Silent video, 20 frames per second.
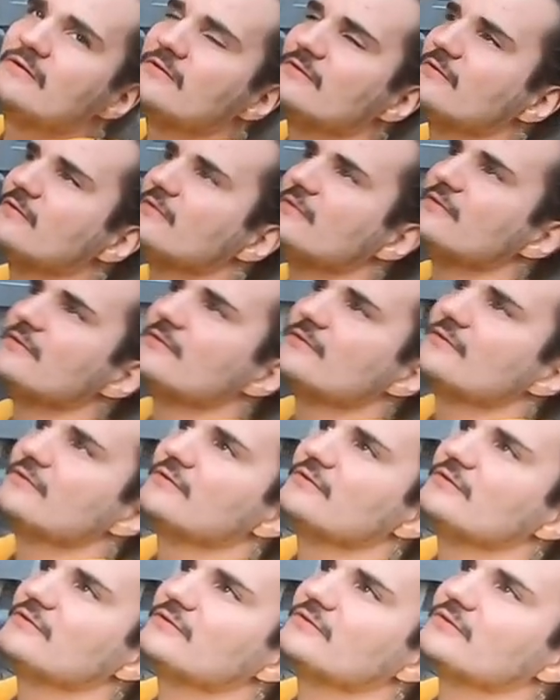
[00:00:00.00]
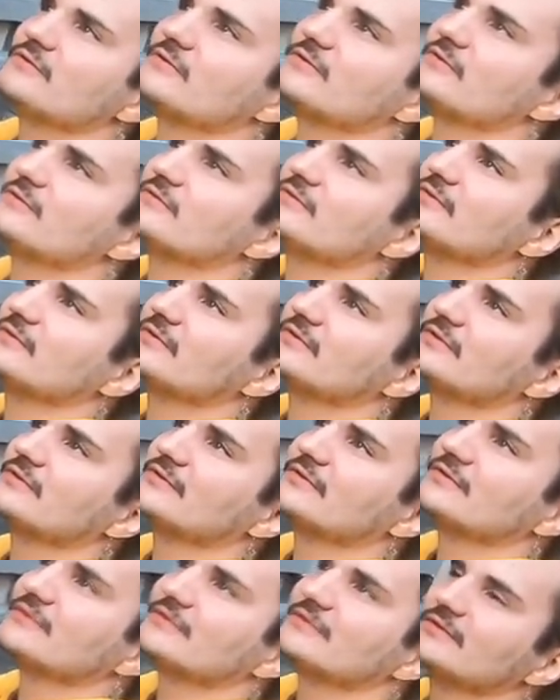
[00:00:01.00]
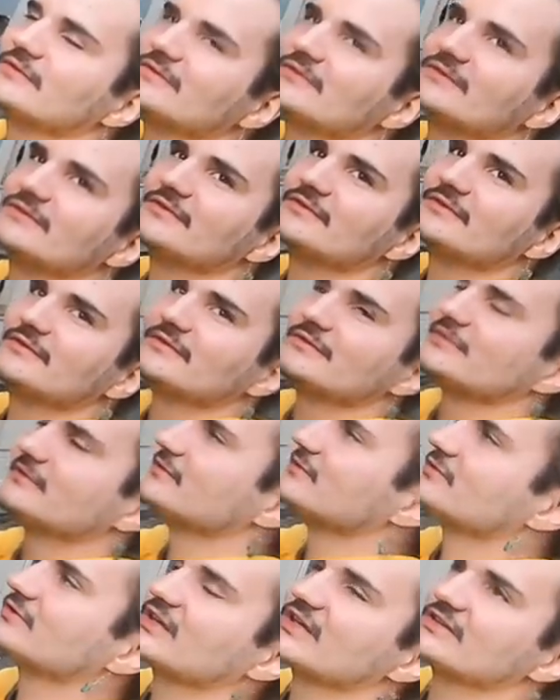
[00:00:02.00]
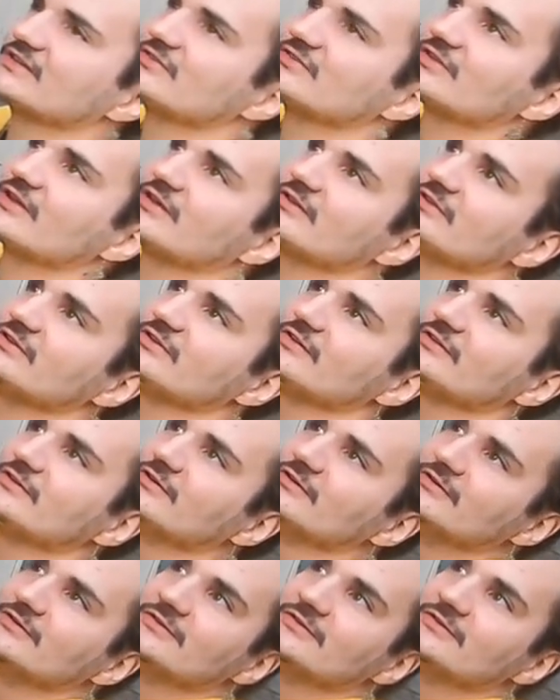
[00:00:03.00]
you know, with all the bars, like all the people, yeah, all